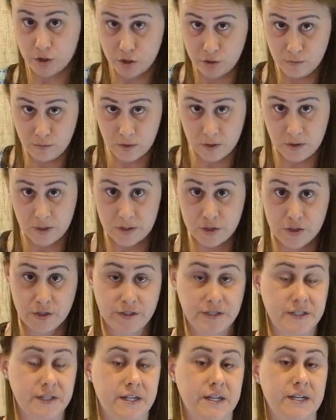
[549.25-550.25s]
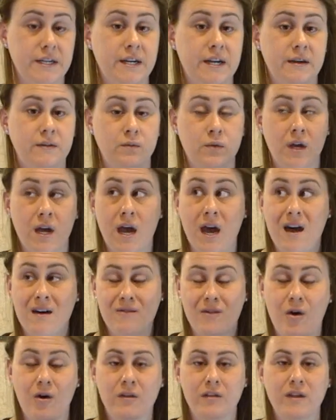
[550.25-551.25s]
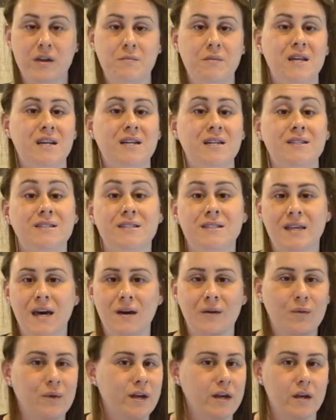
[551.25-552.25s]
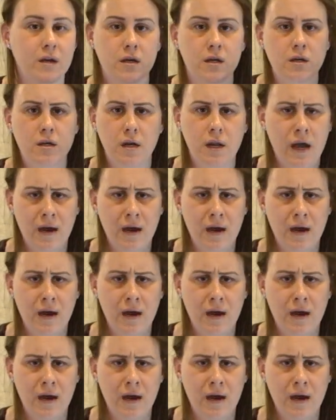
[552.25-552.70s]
to electricity and we have all the amenities that we could